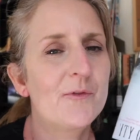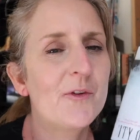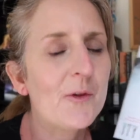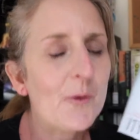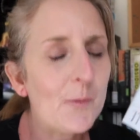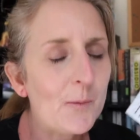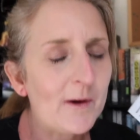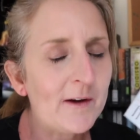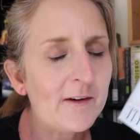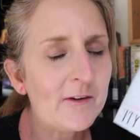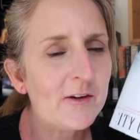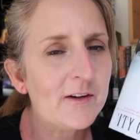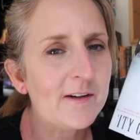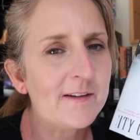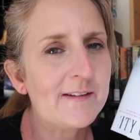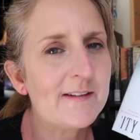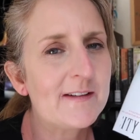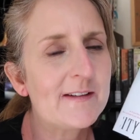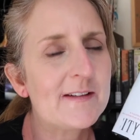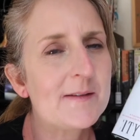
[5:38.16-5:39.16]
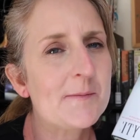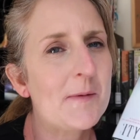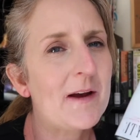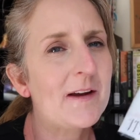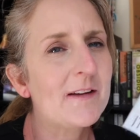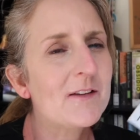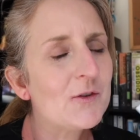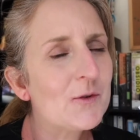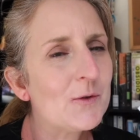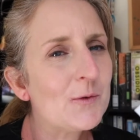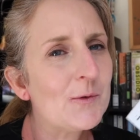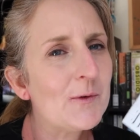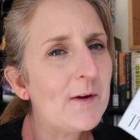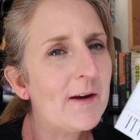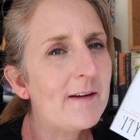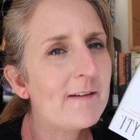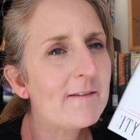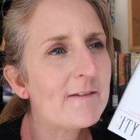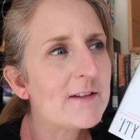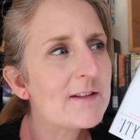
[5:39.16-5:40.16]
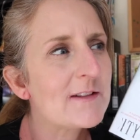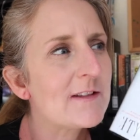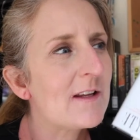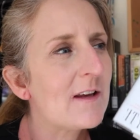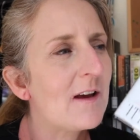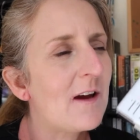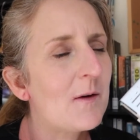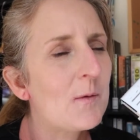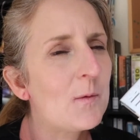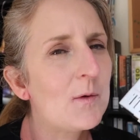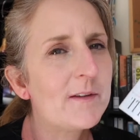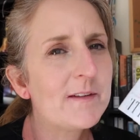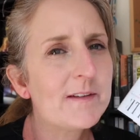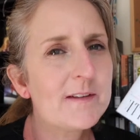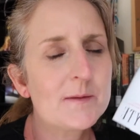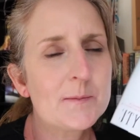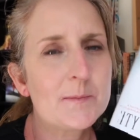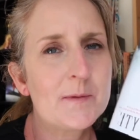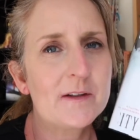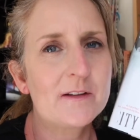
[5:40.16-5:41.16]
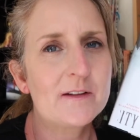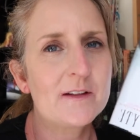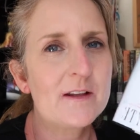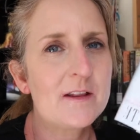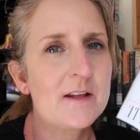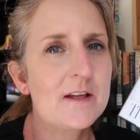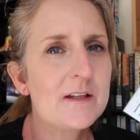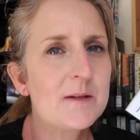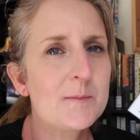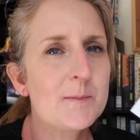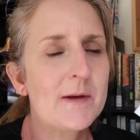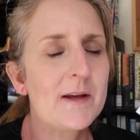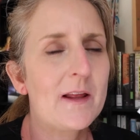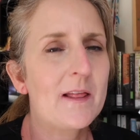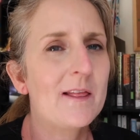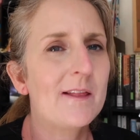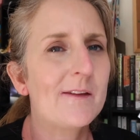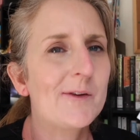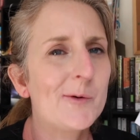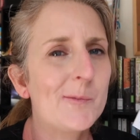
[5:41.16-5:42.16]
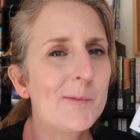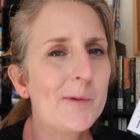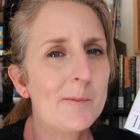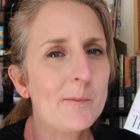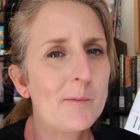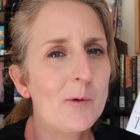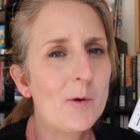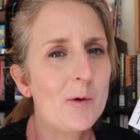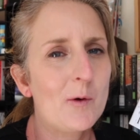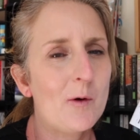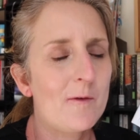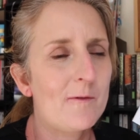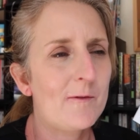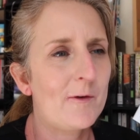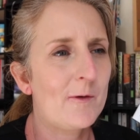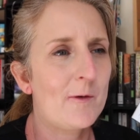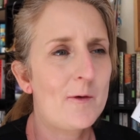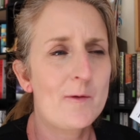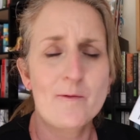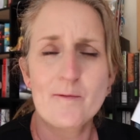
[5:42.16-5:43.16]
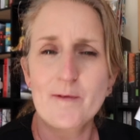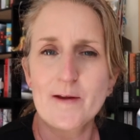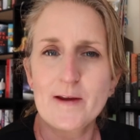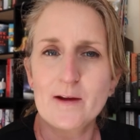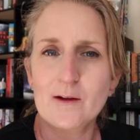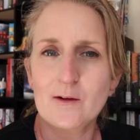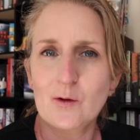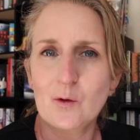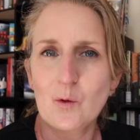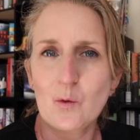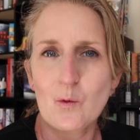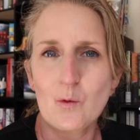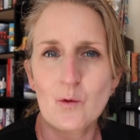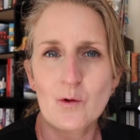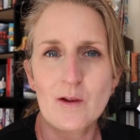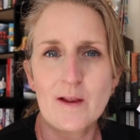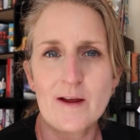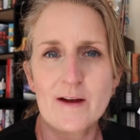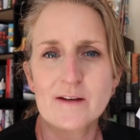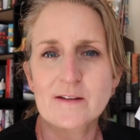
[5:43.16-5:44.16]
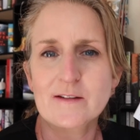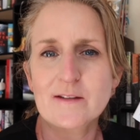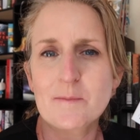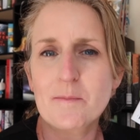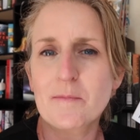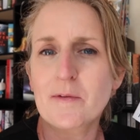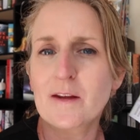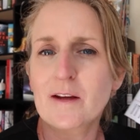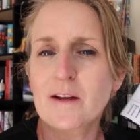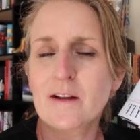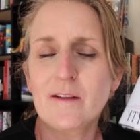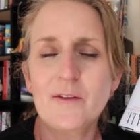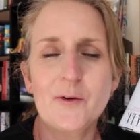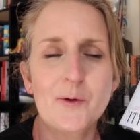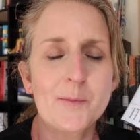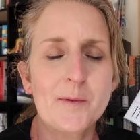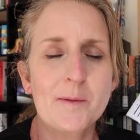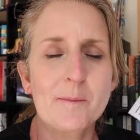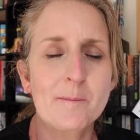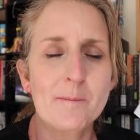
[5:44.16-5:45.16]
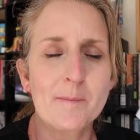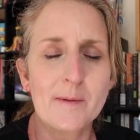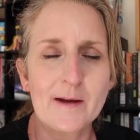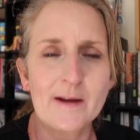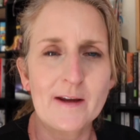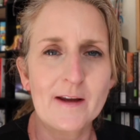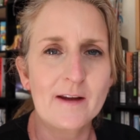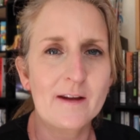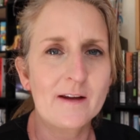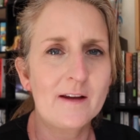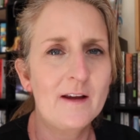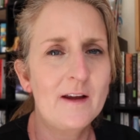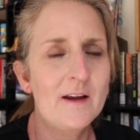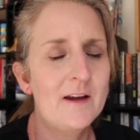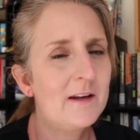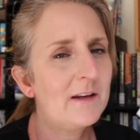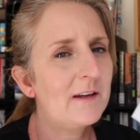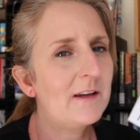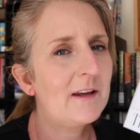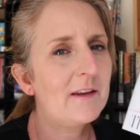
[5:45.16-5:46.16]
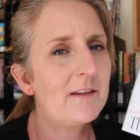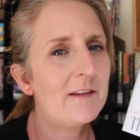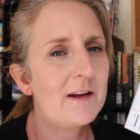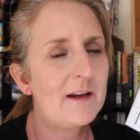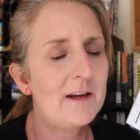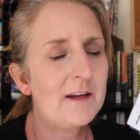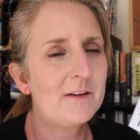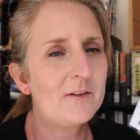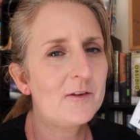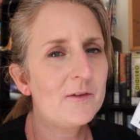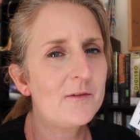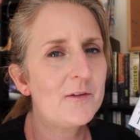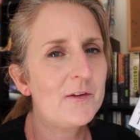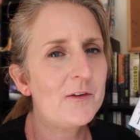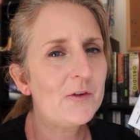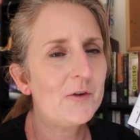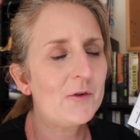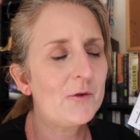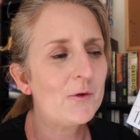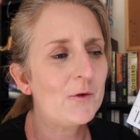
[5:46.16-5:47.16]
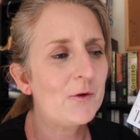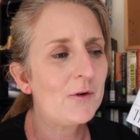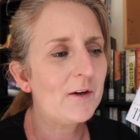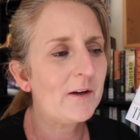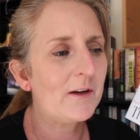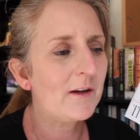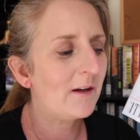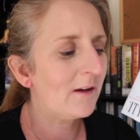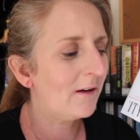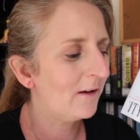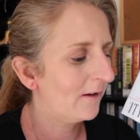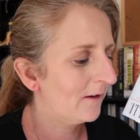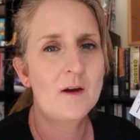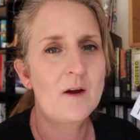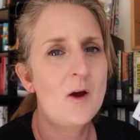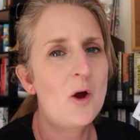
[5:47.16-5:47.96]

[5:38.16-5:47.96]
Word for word: So the one criticism I do have is that I was expecting there to be a little bit more of a reveal or like something a little bit bigger near the end of the story.